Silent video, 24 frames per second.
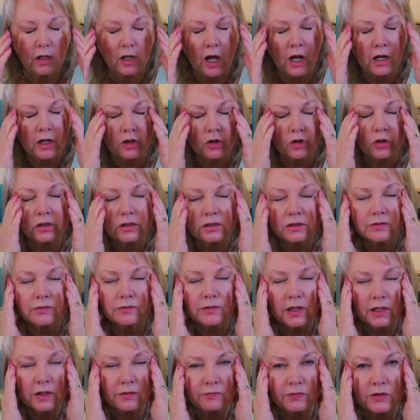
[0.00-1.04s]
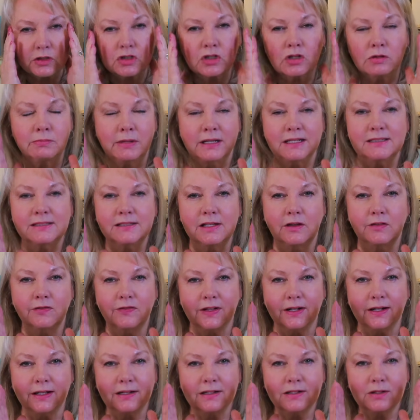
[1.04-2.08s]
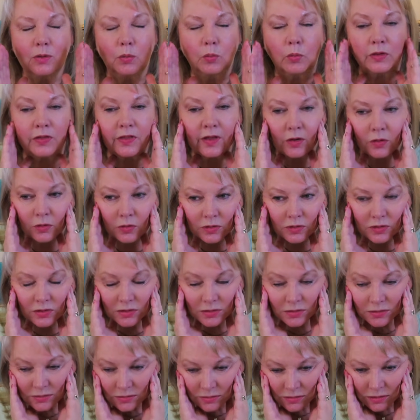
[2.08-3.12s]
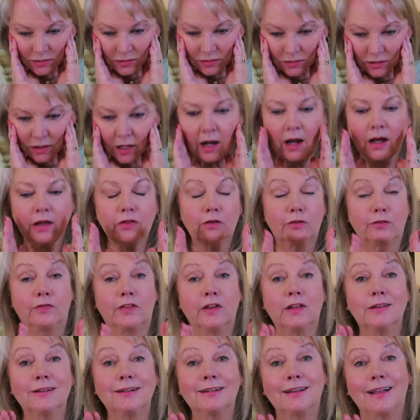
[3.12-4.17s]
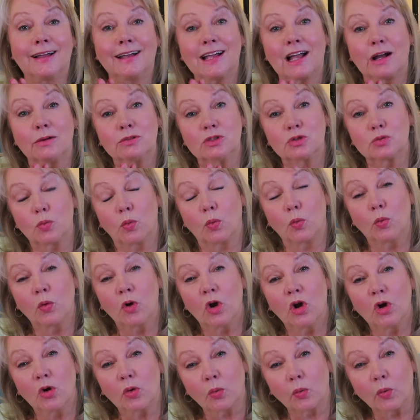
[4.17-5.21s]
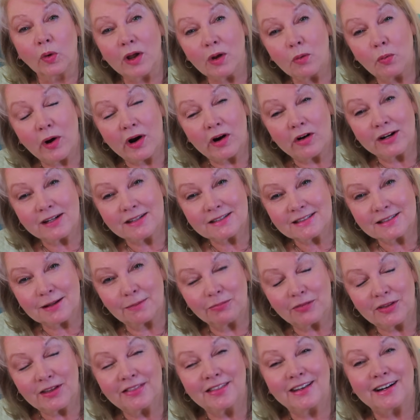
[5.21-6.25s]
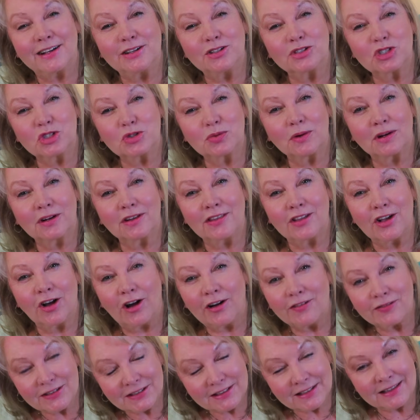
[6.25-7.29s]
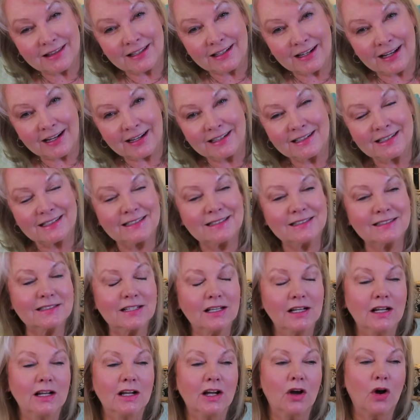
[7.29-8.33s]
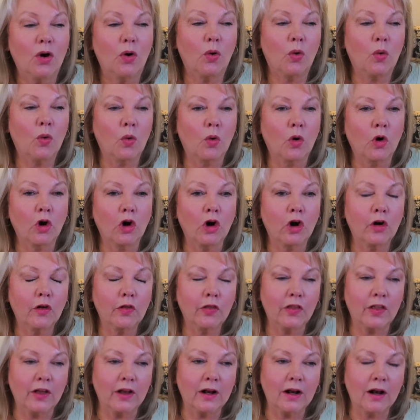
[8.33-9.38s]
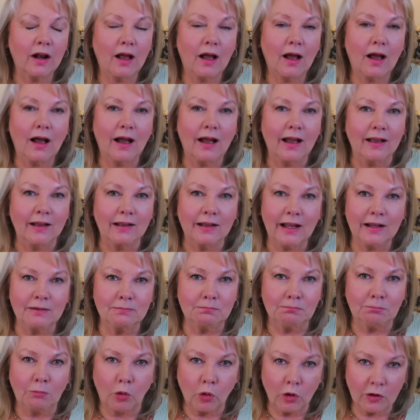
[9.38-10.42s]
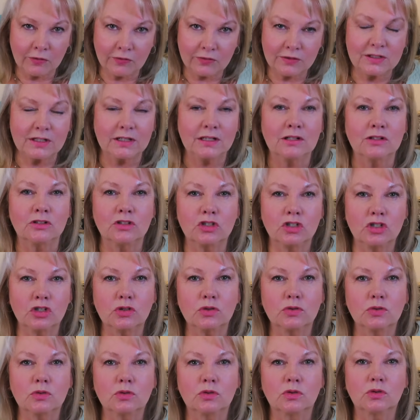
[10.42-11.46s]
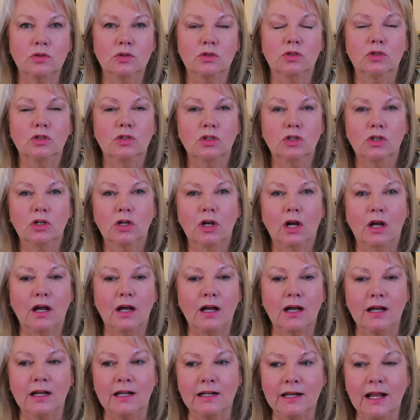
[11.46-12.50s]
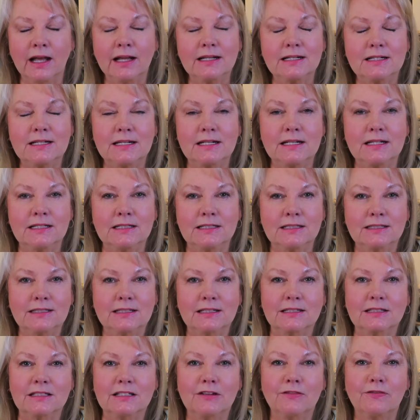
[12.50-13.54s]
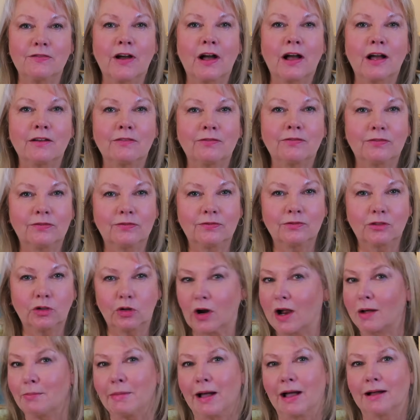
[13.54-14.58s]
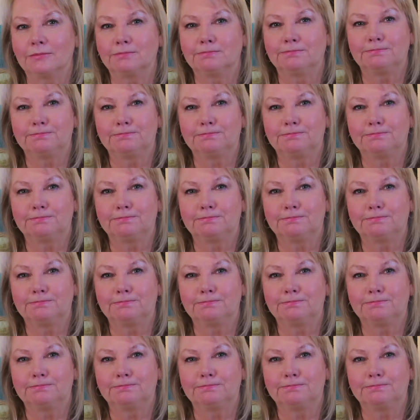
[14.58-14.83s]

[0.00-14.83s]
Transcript: I couldn't envision myself in it without either feeling like I was re-wearing something that I used to wear to the office in the 90s, or that I had morphed into 1965 grandma.